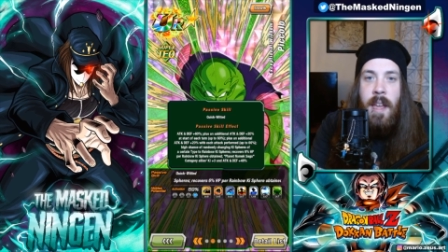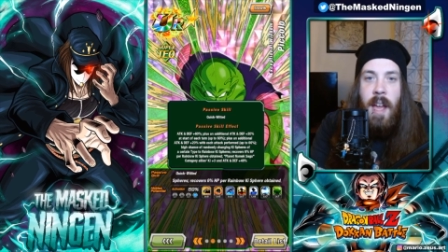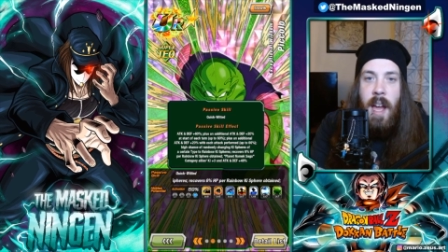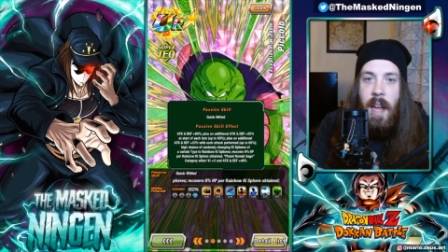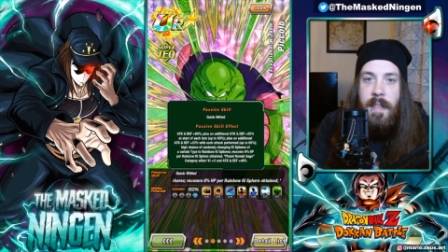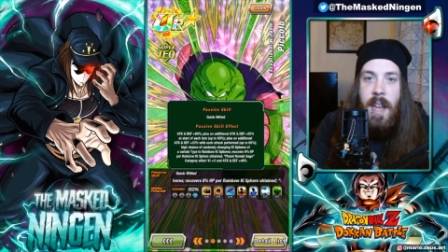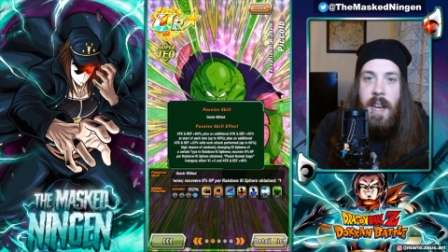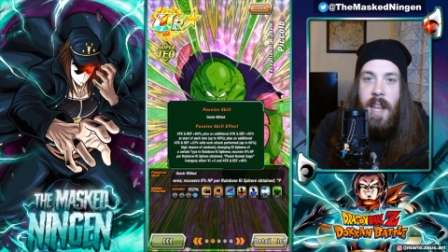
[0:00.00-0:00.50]

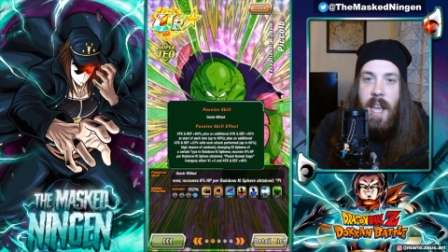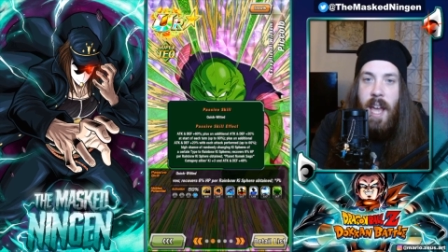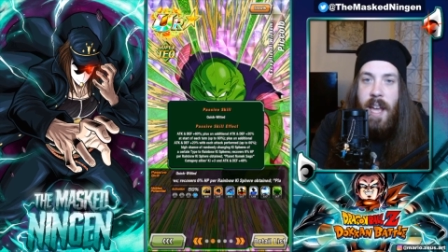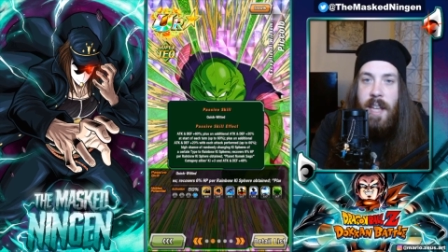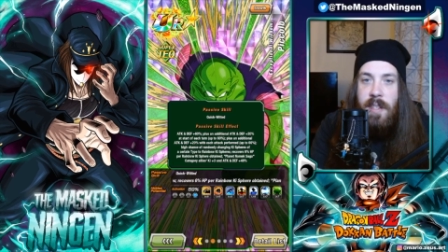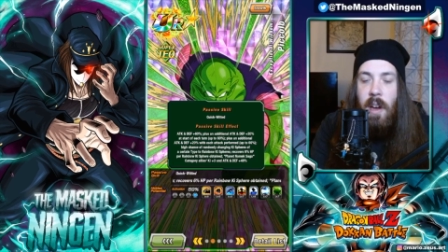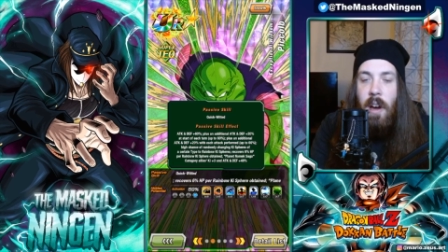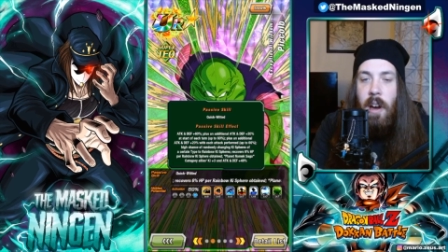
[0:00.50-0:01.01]
and then, yeah, he
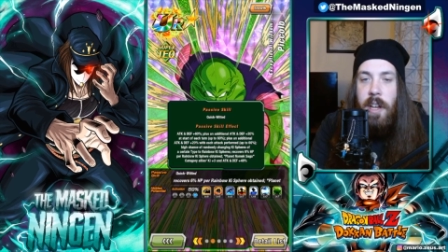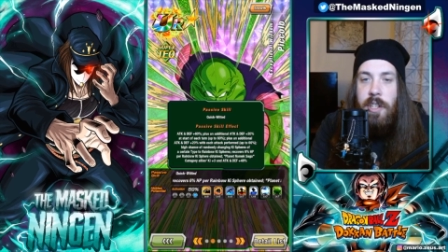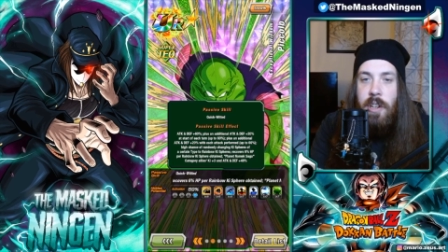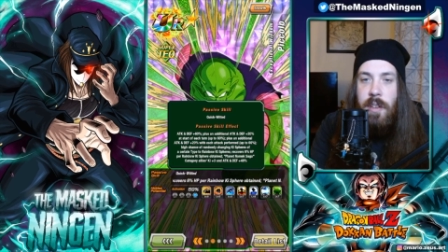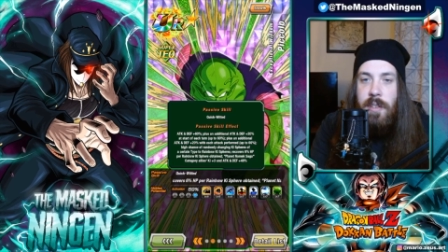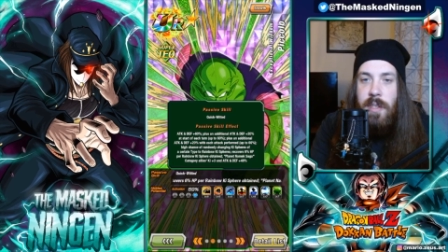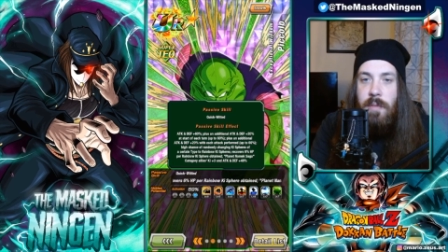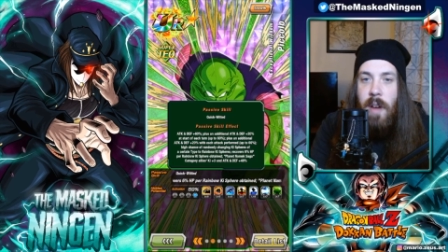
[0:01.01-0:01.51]
has a high
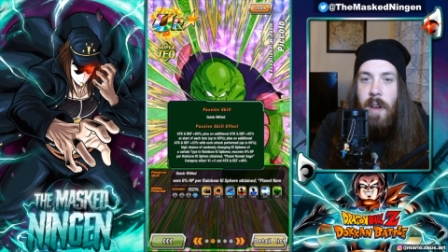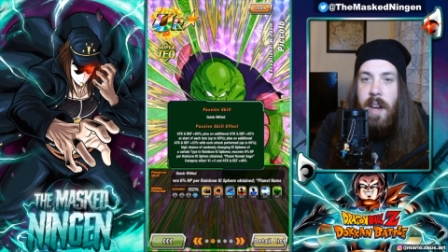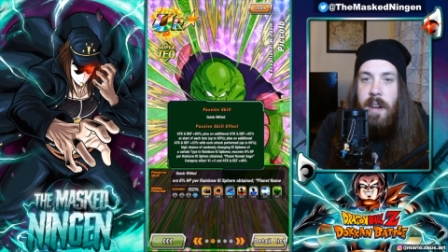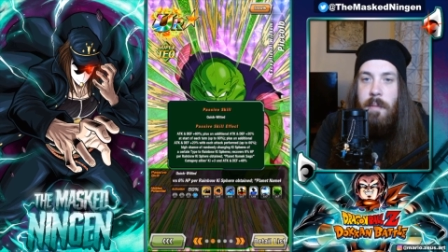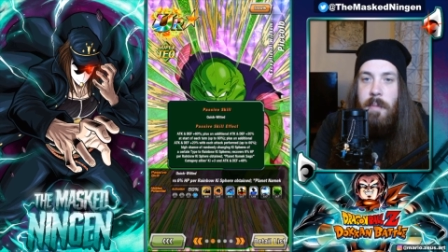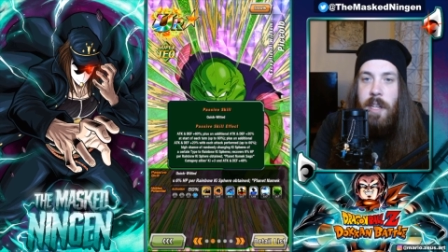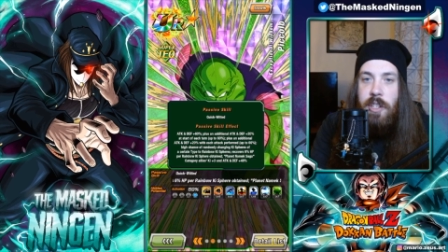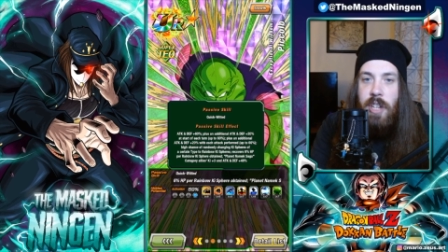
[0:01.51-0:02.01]
chance to
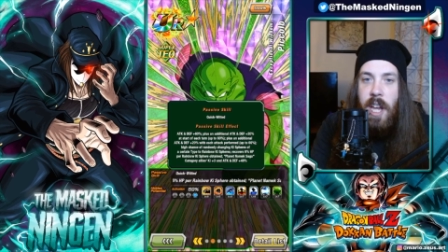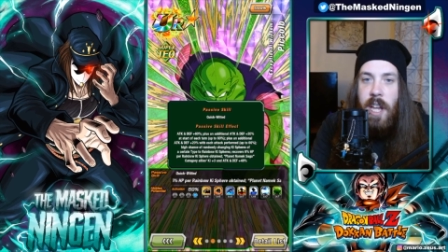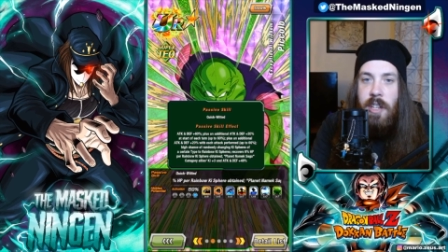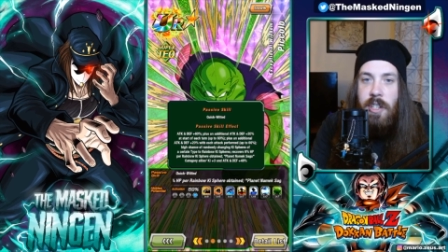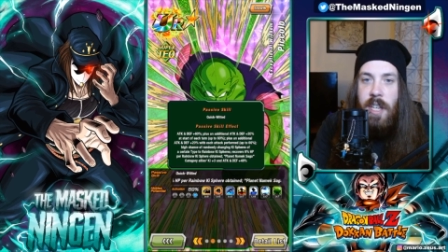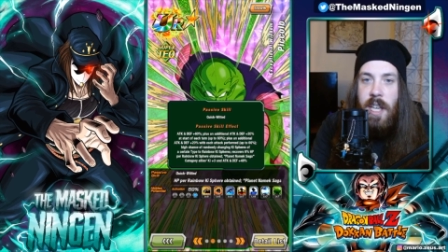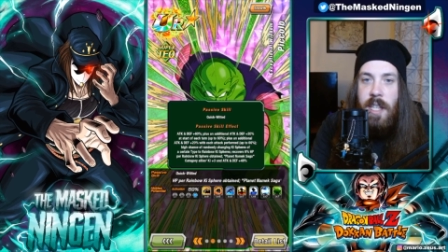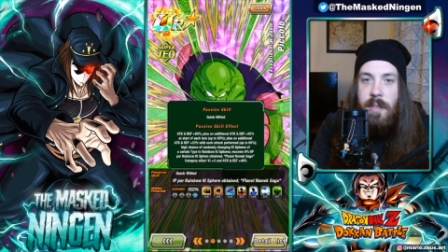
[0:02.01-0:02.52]
randomly
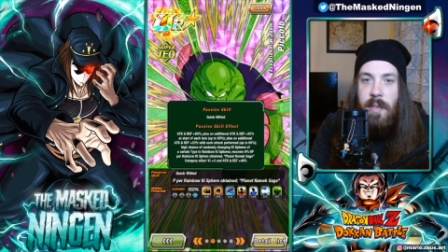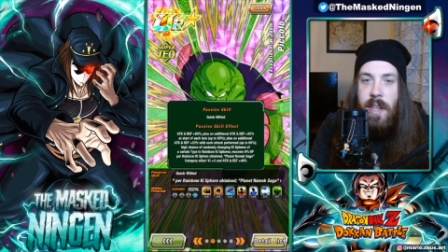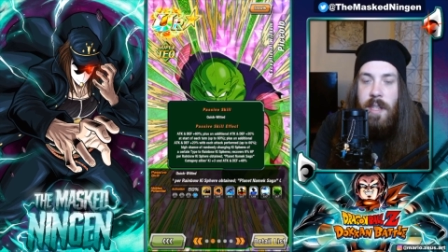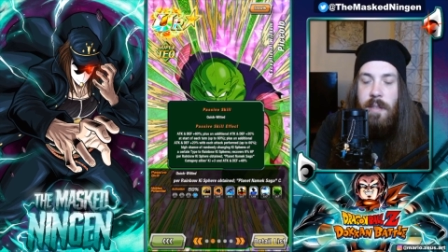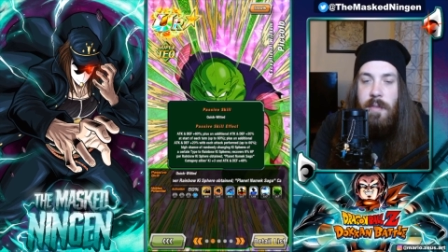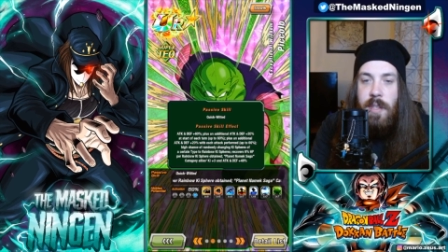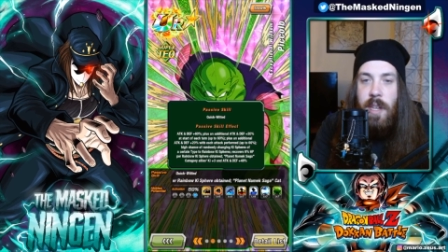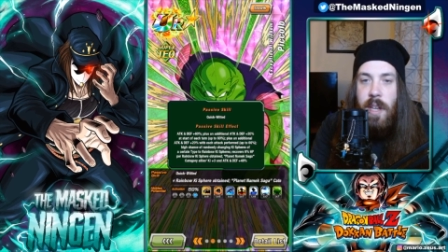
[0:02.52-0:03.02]
change key spheres
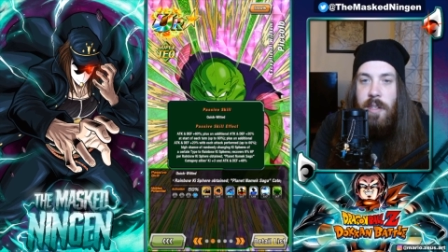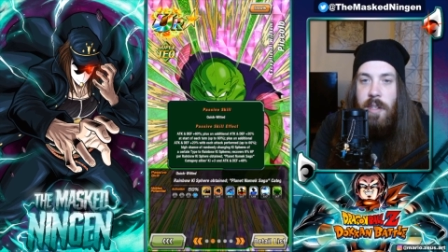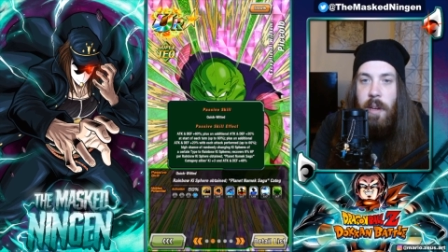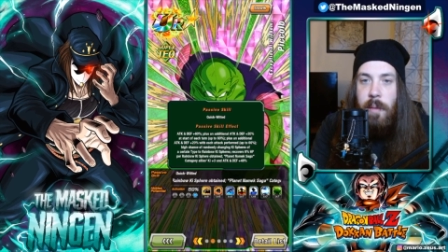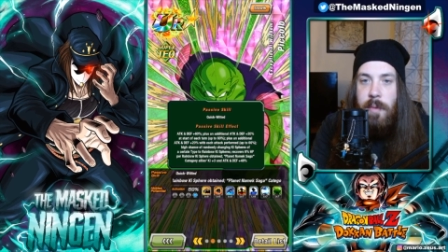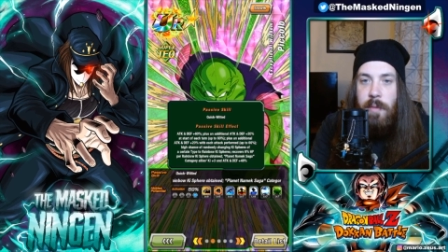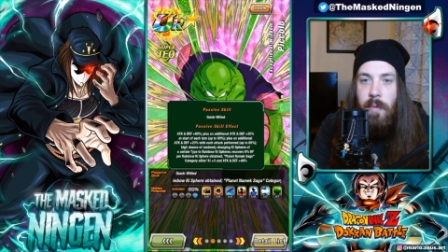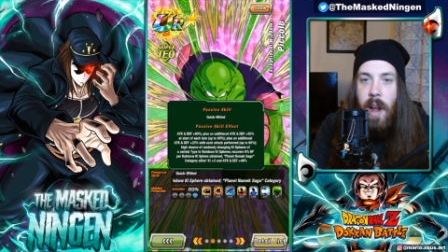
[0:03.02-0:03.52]
of a certain
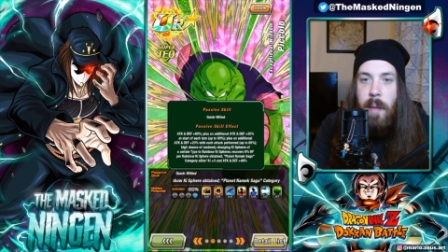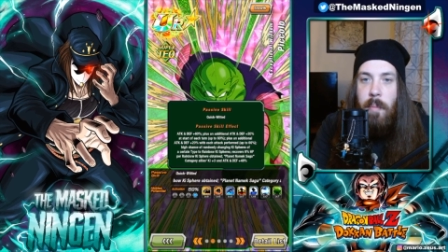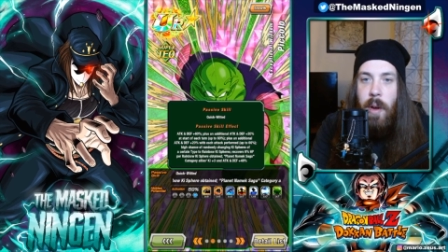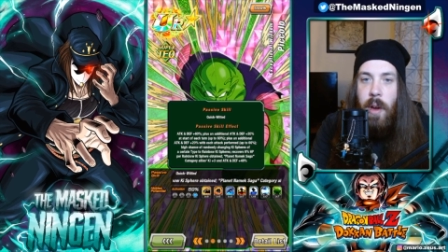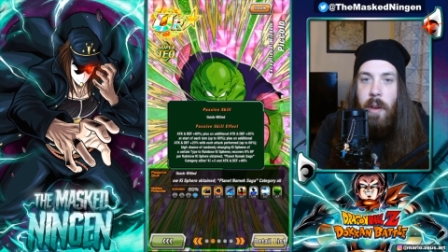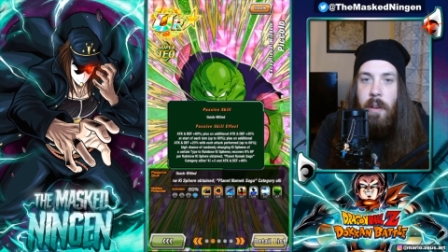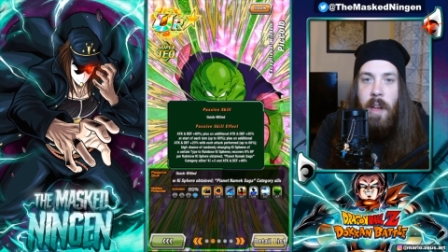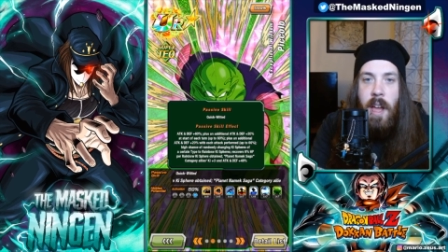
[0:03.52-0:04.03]
type to
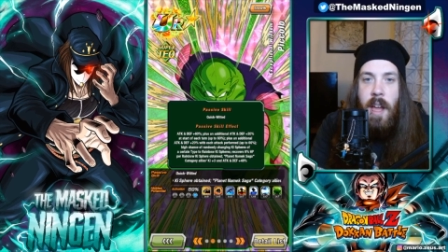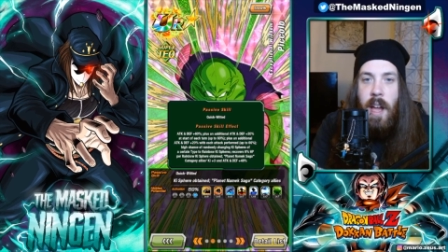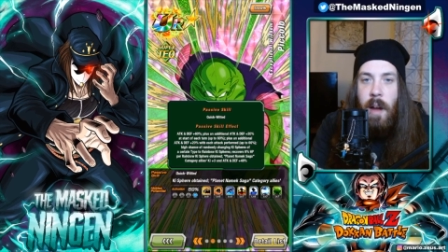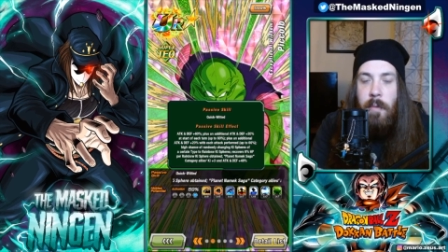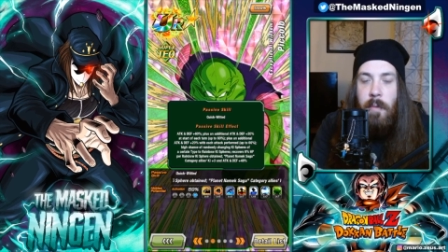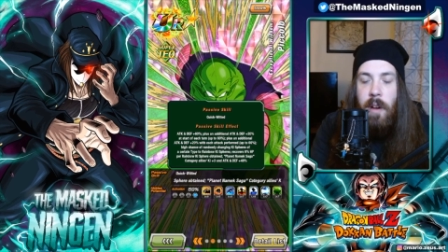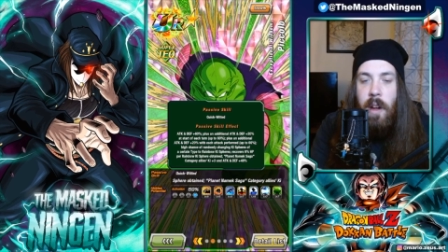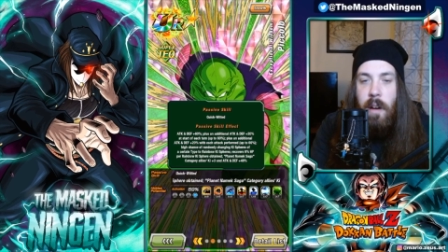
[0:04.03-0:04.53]
rainbow
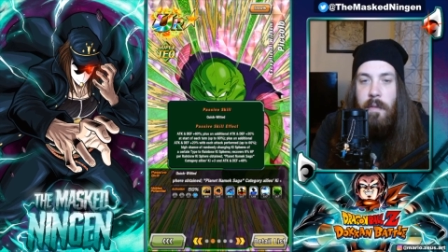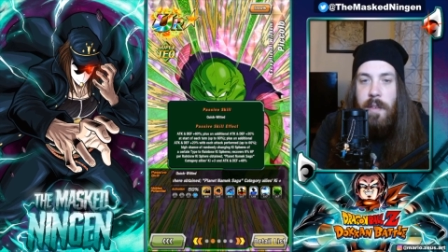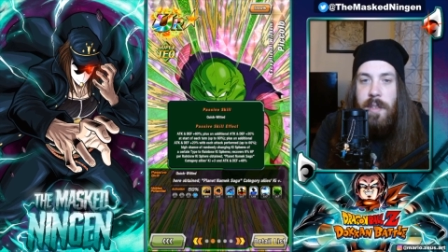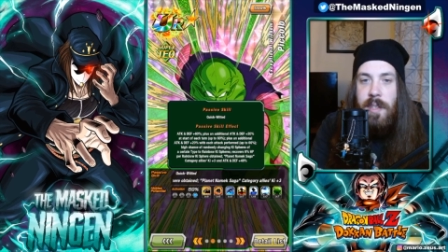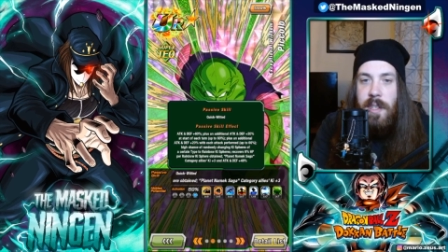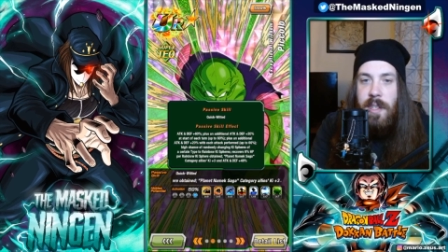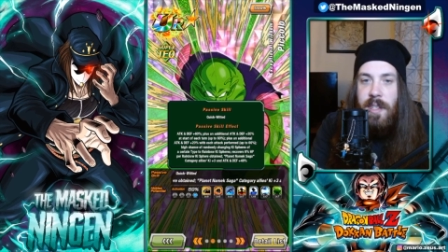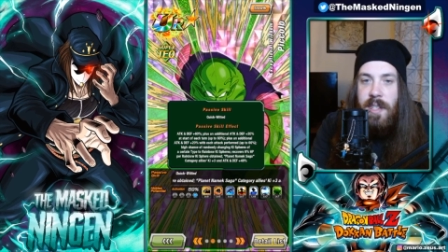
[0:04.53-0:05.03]
and
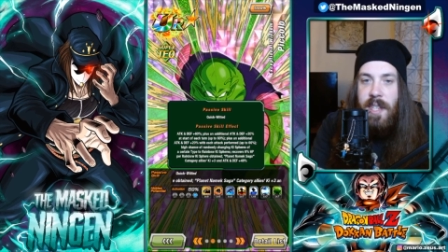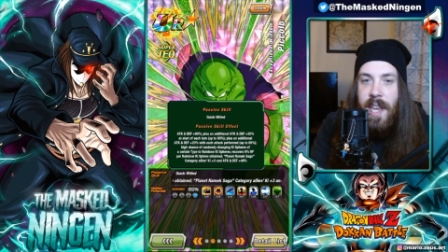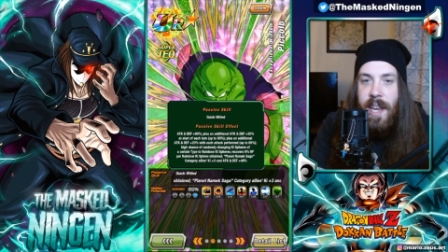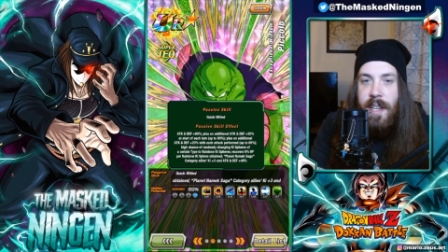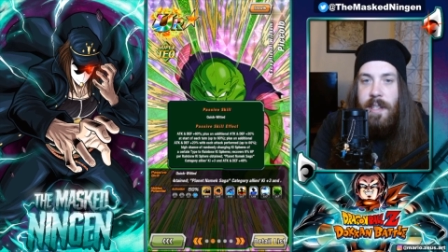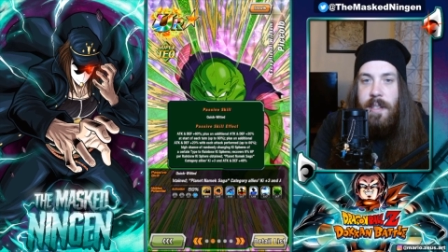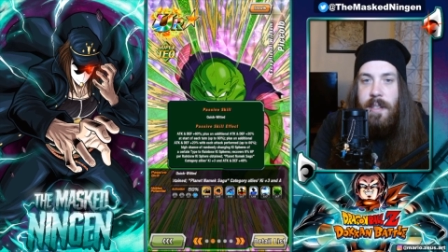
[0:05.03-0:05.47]
recovers 6%